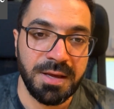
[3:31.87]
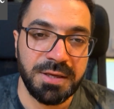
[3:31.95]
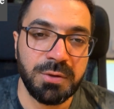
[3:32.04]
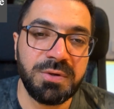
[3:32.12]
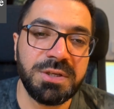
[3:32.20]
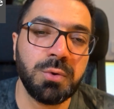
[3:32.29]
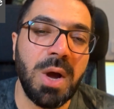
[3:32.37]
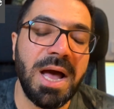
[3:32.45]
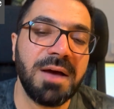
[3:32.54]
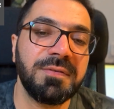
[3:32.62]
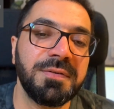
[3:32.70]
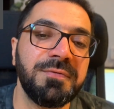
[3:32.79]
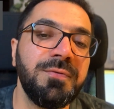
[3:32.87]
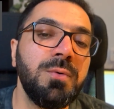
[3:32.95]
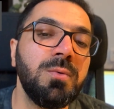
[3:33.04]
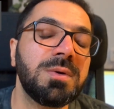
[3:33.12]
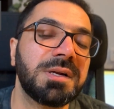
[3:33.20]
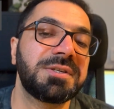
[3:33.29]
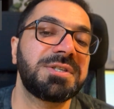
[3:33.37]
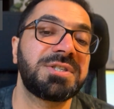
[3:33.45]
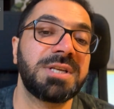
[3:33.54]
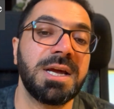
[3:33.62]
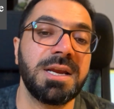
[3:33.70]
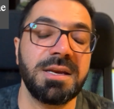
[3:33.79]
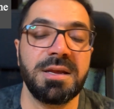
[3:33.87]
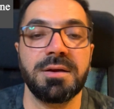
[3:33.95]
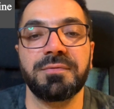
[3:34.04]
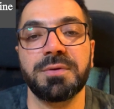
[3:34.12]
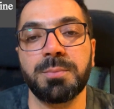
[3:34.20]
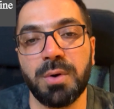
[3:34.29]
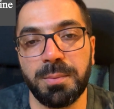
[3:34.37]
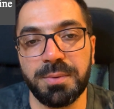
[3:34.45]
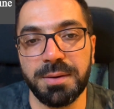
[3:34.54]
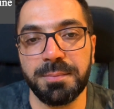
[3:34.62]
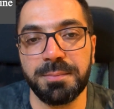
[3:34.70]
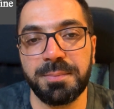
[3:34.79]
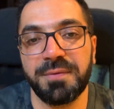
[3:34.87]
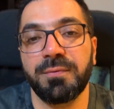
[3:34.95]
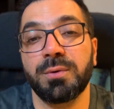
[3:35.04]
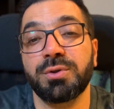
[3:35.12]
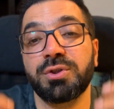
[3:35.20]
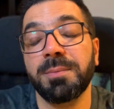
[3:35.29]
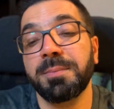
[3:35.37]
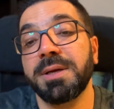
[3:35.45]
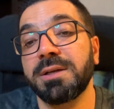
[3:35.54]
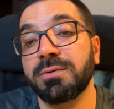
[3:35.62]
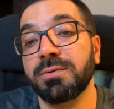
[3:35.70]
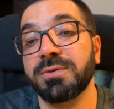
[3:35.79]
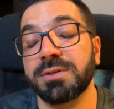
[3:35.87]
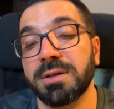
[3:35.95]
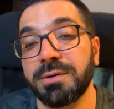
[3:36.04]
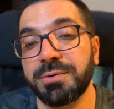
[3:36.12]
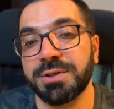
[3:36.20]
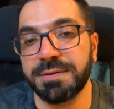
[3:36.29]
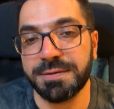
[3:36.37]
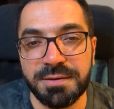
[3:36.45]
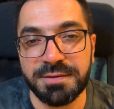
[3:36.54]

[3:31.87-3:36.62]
You need to have a full understanding of the problem before jumping to solutions.